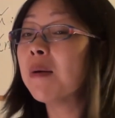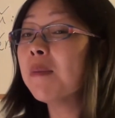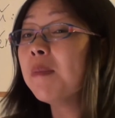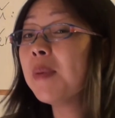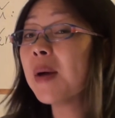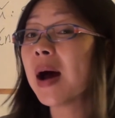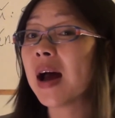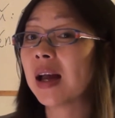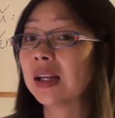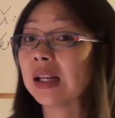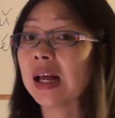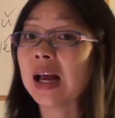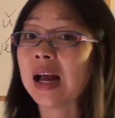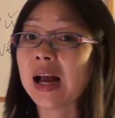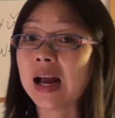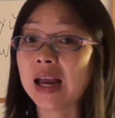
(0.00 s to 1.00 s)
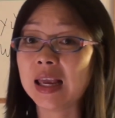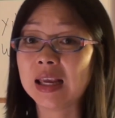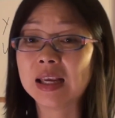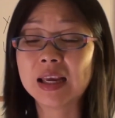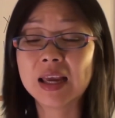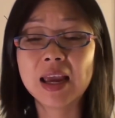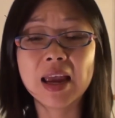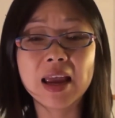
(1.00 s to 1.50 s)
but I
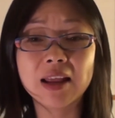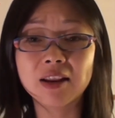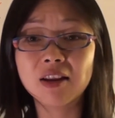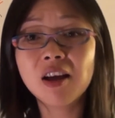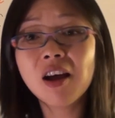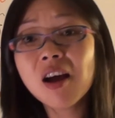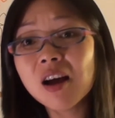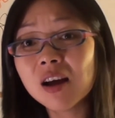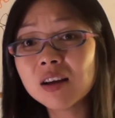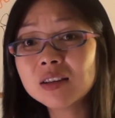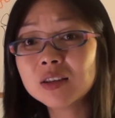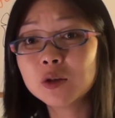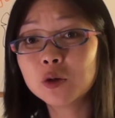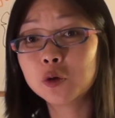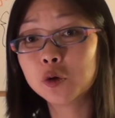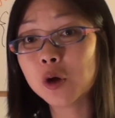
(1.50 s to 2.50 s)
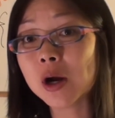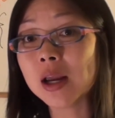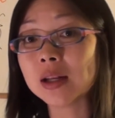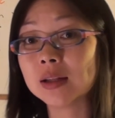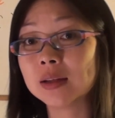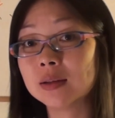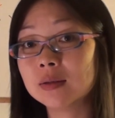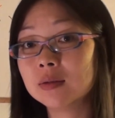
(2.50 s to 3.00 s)
cannot write